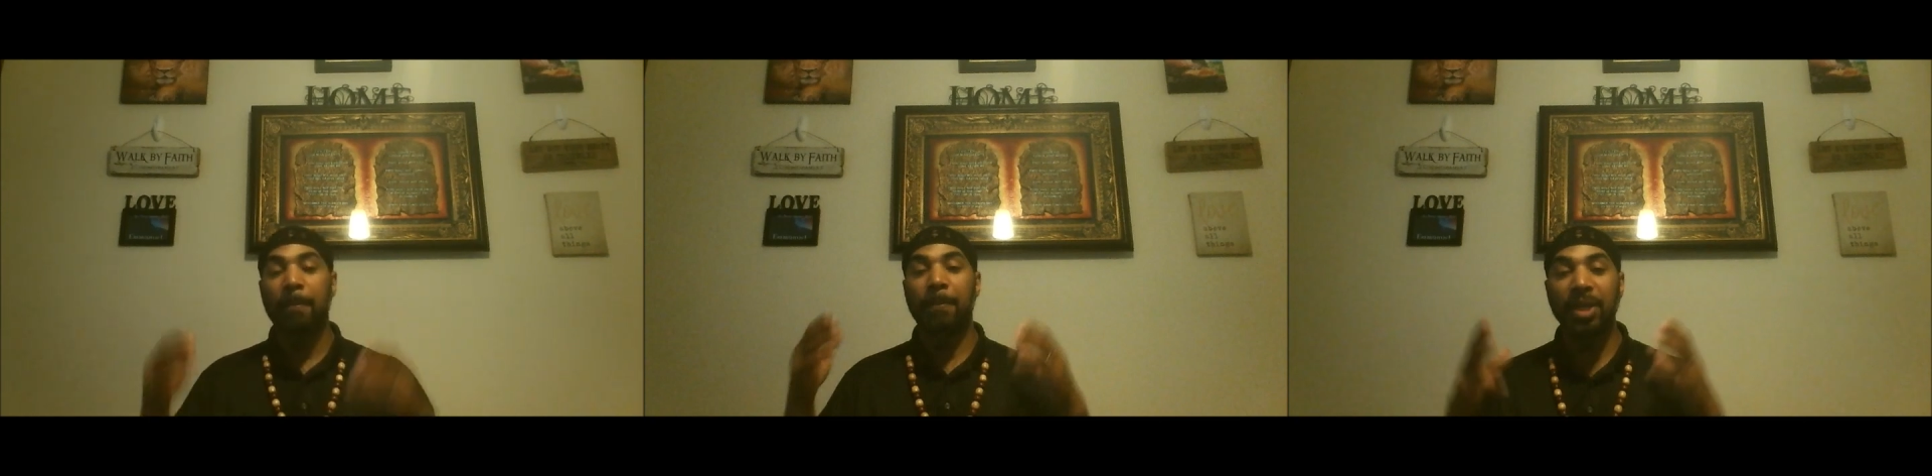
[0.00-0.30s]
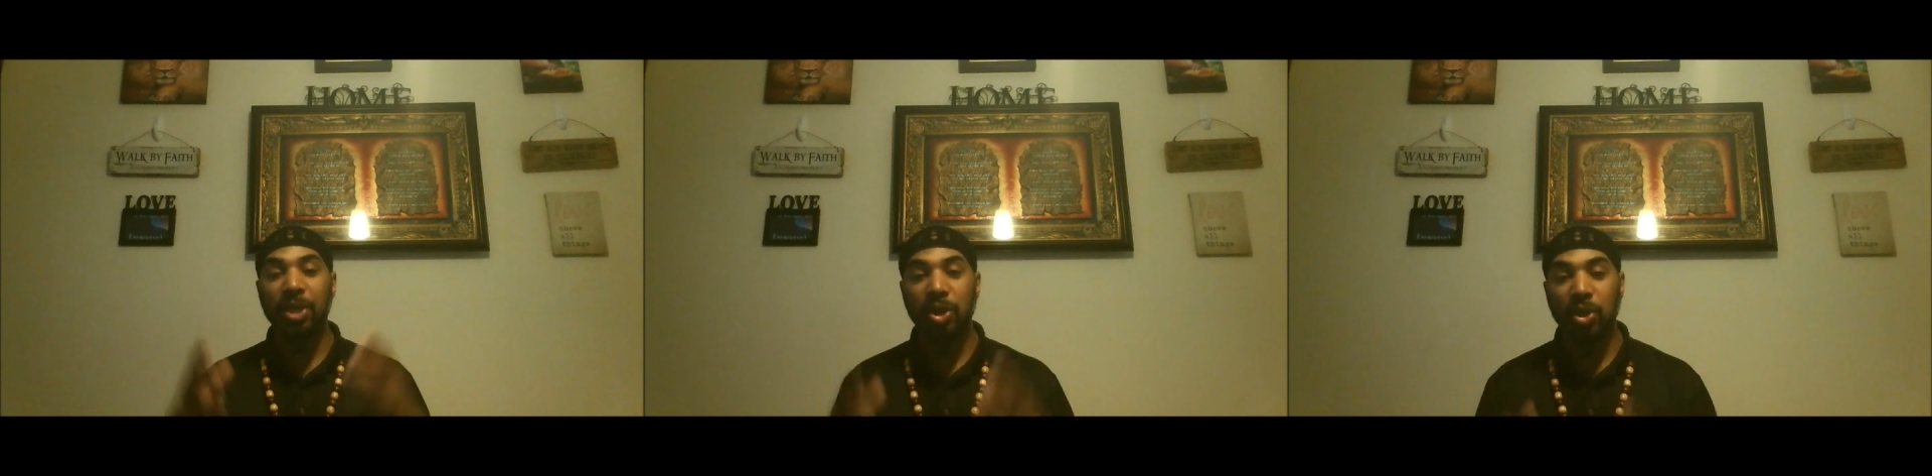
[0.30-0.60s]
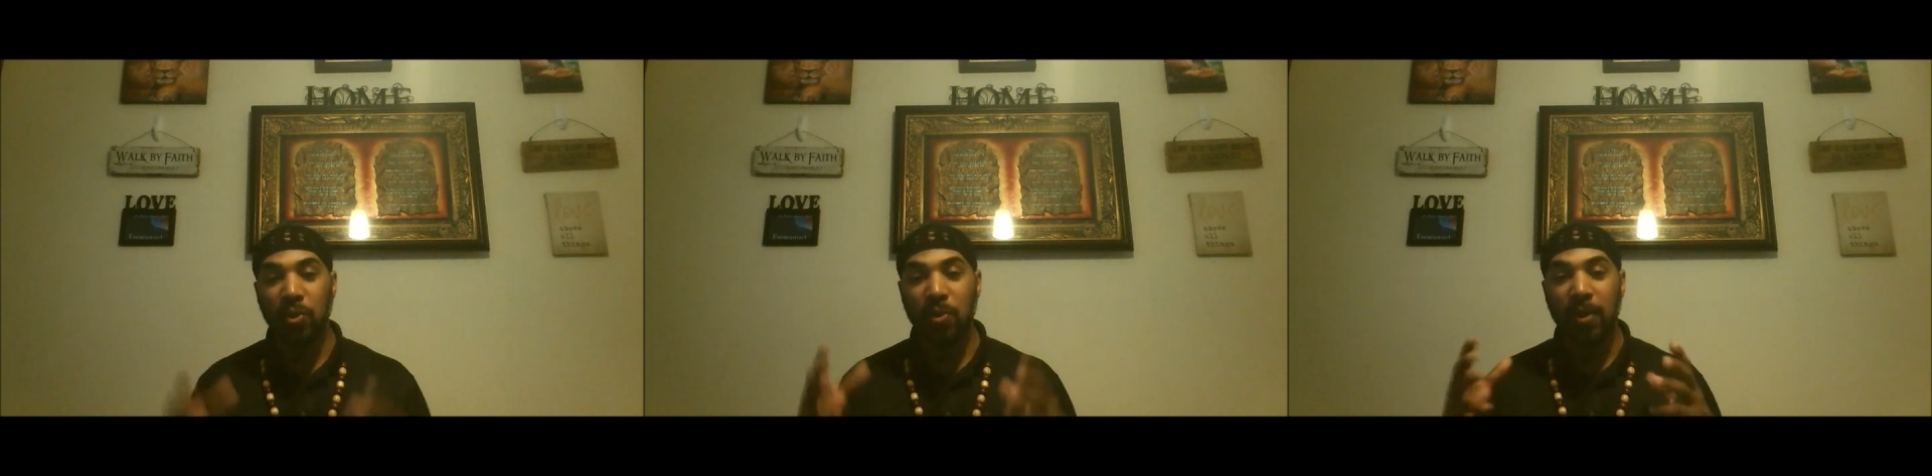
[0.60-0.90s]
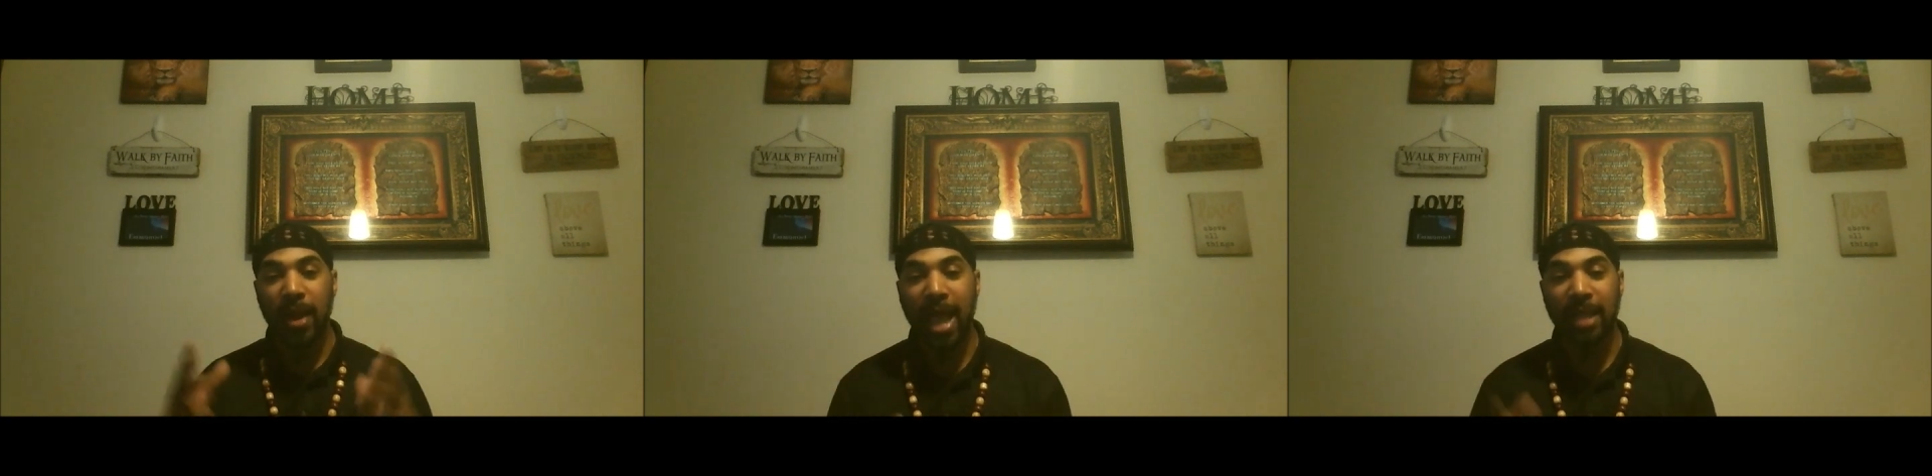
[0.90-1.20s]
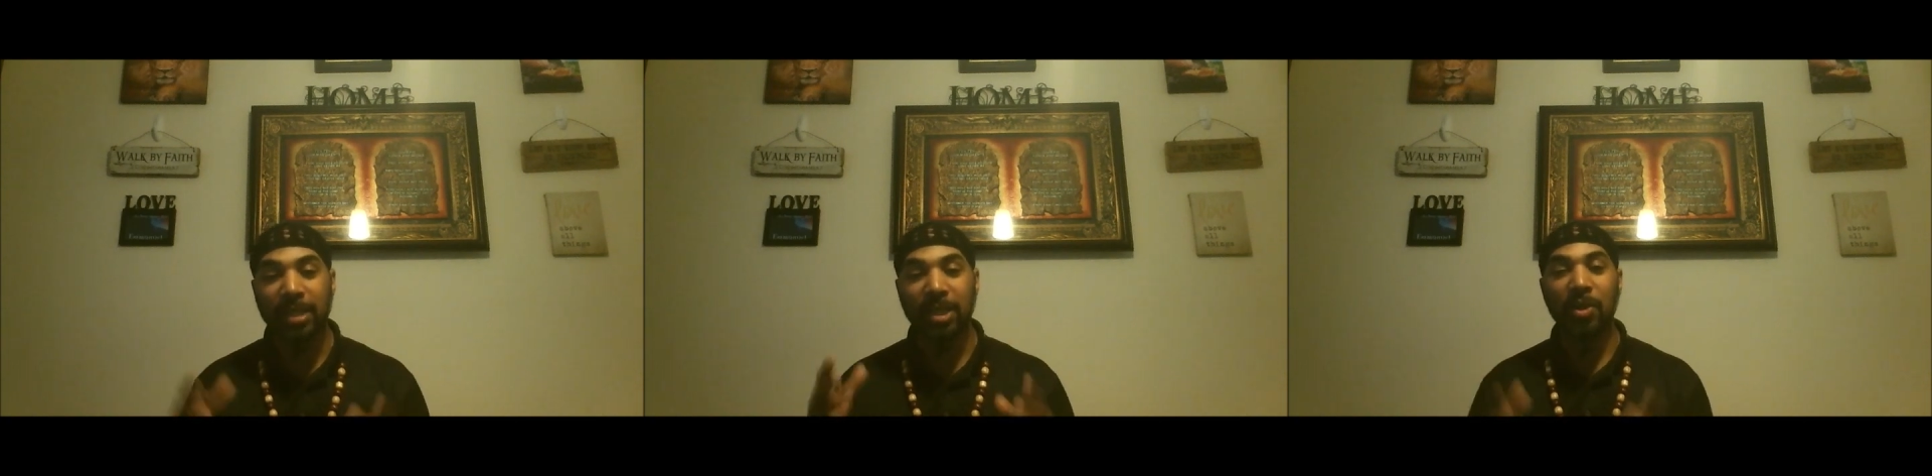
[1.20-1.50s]
But you
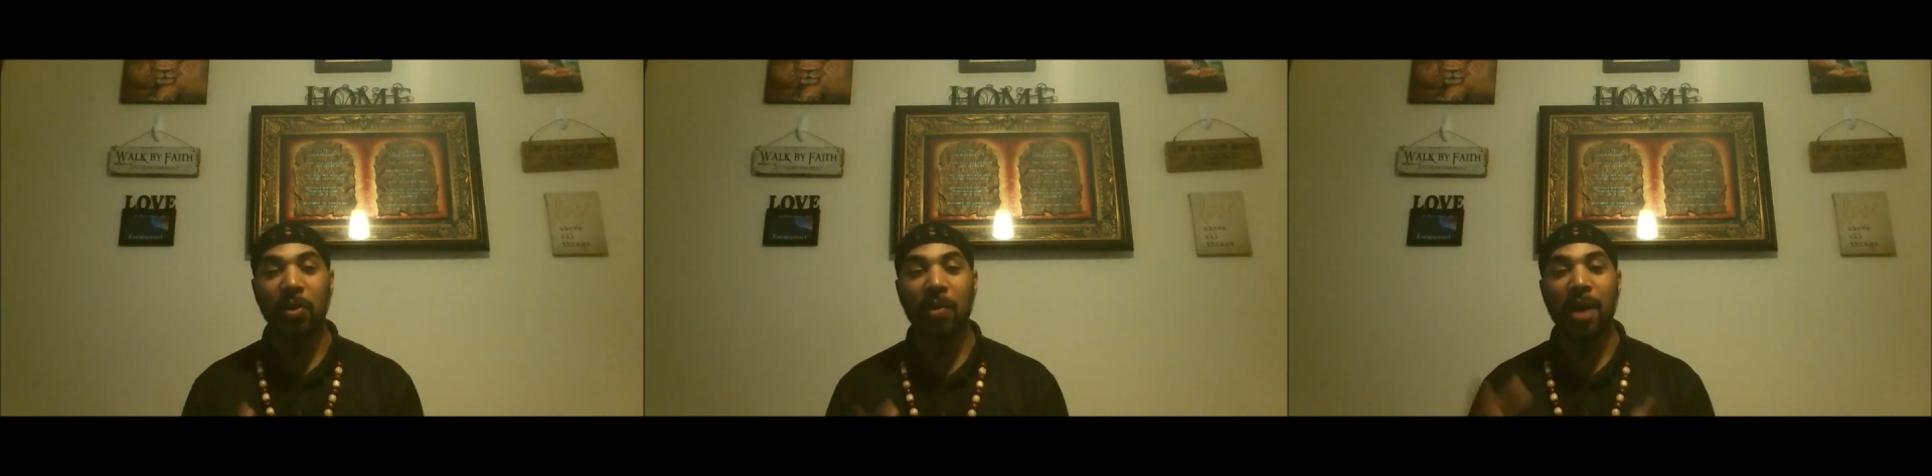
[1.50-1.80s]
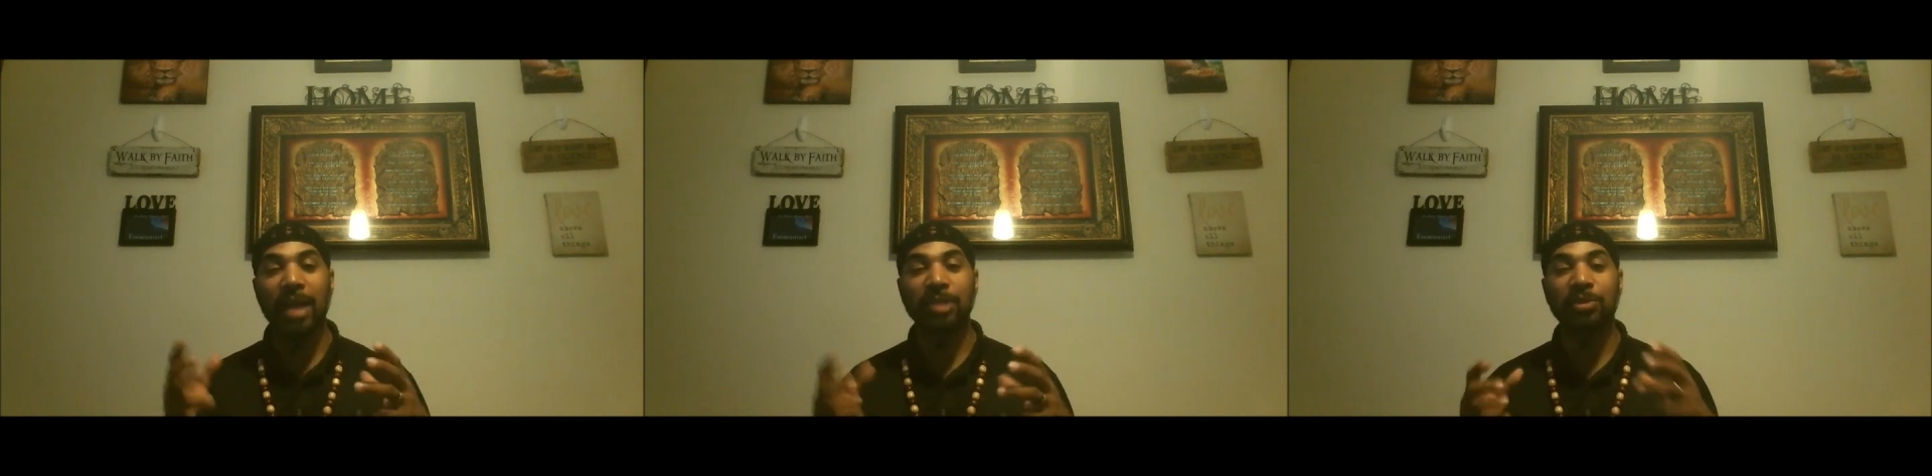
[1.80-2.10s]
have to know how